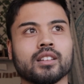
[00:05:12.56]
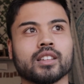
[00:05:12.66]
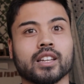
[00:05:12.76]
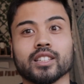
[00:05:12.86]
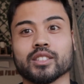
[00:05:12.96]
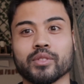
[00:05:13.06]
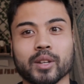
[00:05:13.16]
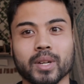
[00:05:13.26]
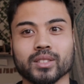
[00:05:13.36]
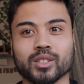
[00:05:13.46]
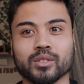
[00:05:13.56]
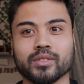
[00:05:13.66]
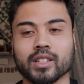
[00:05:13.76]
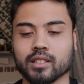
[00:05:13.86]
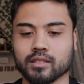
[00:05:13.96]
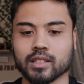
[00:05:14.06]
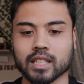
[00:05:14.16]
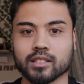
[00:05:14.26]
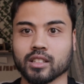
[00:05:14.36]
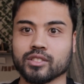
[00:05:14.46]
can I defend myself? And
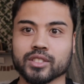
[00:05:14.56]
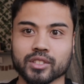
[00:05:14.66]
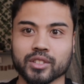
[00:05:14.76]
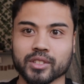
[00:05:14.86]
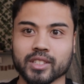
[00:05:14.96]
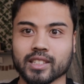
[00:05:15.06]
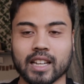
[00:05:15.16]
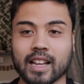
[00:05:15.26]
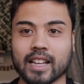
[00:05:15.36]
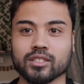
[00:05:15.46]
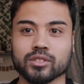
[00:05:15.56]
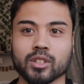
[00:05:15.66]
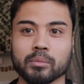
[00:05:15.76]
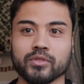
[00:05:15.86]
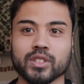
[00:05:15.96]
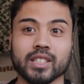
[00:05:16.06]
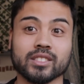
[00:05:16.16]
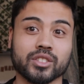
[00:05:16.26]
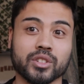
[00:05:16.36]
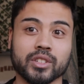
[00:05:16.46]
that's another insecurity that adds on top of the
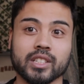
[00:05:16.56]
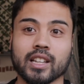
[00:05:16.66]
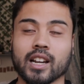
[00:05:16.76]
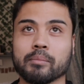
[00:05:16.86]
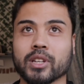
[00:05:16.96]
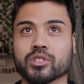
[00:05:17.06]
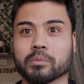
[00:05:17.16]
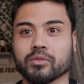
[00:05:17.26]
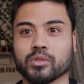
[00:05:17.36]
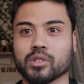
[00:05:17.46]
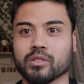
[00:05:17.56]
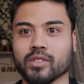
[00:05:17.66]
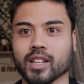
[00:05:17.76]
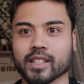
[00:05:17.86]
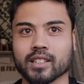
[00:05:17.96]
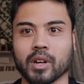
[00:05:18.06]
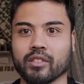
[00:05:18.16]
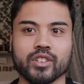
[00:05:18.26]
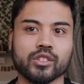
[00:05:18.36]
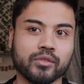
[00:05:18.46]
insecurity that I mentioned before of like my
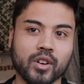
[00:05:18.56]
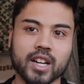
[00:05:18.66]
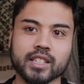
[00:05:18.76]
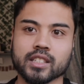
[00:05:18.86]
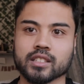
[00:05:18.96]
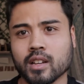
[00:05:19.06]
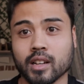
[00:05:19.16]
fear of fighting.